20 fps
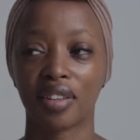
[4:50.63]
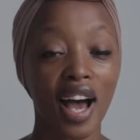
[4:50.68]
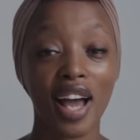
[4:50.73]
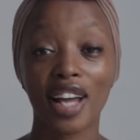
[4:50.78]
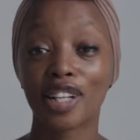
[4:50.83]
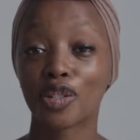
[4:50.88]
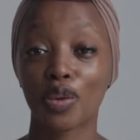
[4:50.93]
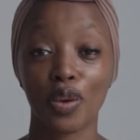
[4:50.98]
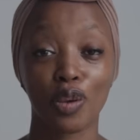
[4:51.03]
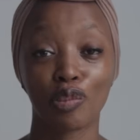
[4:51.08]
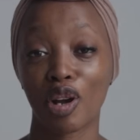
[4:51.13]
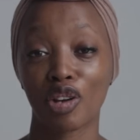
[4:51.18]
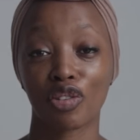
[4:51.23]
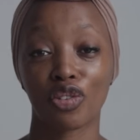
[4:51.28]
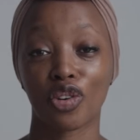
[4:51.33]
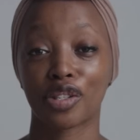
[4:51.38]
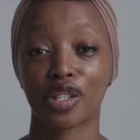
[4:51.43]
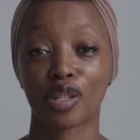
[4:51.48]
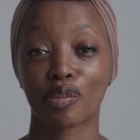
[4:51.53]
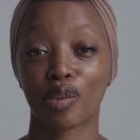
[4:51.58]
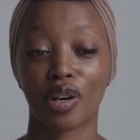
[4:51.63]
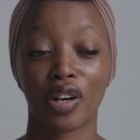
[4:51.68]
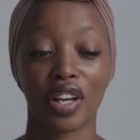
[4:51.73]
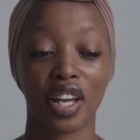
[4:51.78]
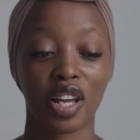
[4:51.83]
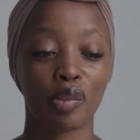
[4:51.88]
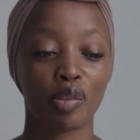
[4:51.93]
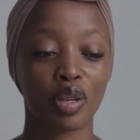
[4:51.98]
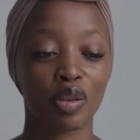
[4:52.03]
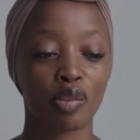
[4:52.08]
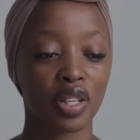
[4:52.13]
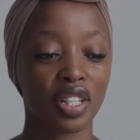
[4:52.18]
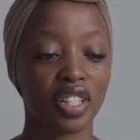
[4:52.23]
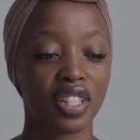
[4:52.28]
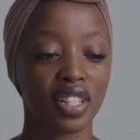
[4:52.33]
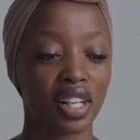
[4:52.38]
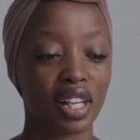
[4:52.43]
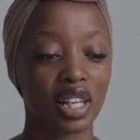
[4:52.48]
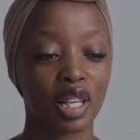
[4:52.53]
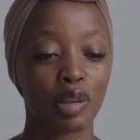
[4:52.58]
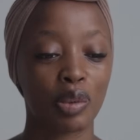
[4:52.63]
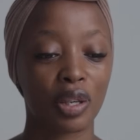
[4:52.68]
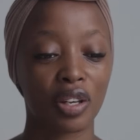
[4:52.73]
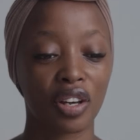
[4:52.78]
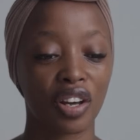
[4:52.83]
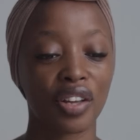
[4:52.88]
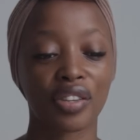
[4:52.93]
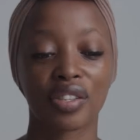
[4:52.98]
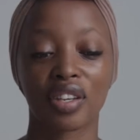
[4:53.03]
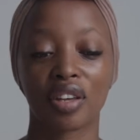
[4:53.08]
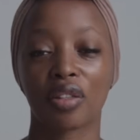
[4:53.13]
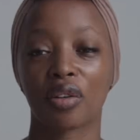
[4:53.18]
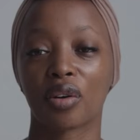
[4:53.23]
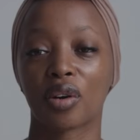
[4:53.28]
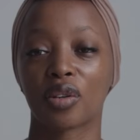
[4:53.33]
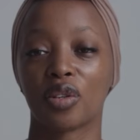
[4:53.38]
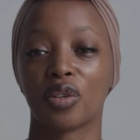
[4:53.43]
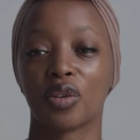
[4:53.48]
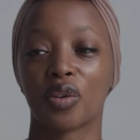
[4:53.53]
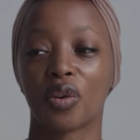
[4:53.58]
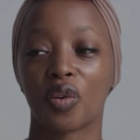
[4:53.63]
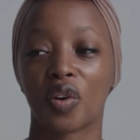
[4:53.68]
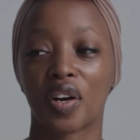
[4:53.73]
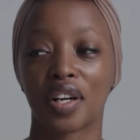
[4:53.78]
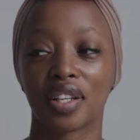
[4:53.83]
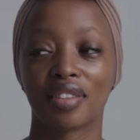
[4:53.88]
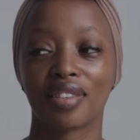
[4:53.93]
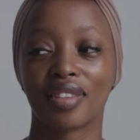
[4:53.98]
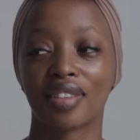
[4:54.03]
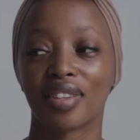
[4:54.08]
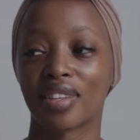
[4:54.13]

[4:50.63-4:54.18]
I told my friends about him immediately because I thought, you know what,